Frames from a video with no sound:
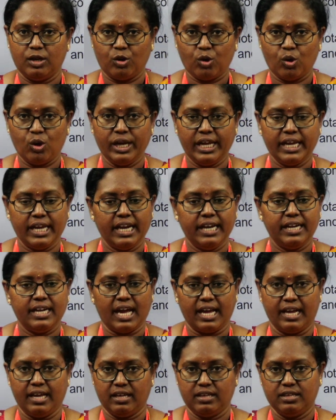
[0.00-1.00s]
rolling a
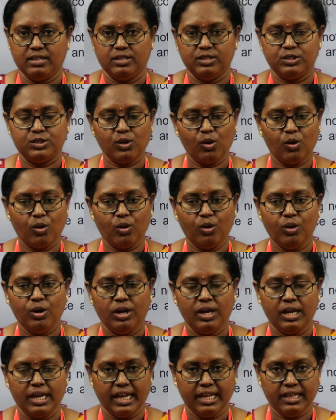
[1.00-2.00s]
die. So
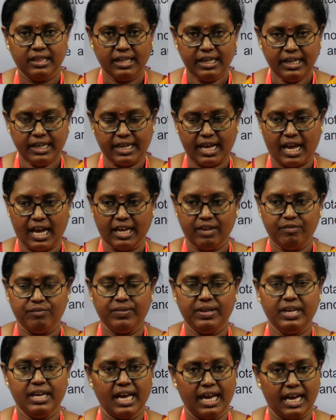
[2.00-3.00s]
in the die
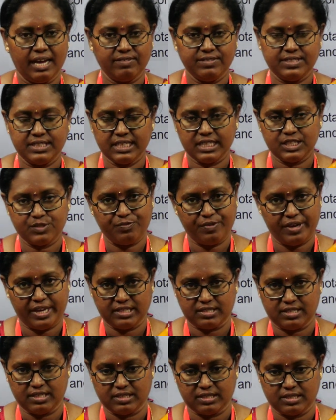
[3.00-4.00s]
we have 6
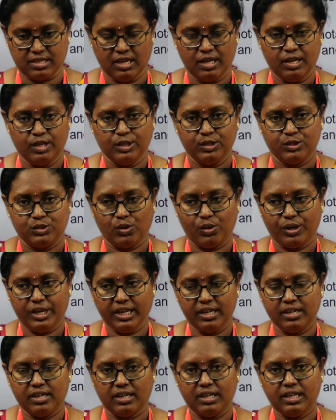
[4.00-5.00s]
faces. So
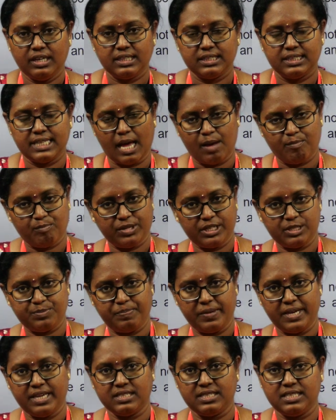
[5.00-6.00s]
here sample
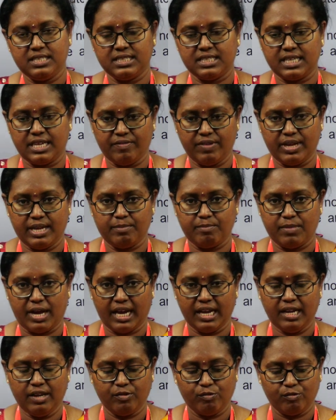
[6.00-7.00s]
space is given
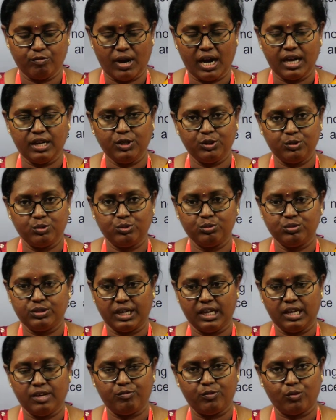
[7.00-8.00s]
by 1, 2,
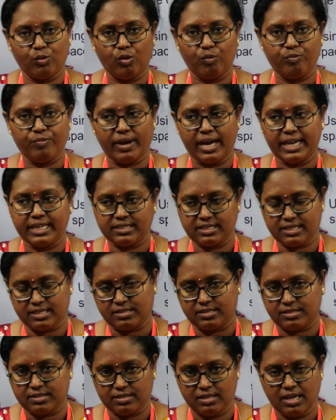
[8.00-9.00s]
3, 4, 5,
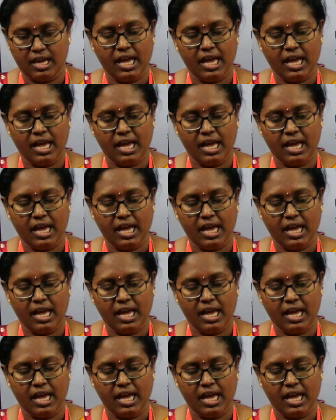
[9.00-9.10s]
6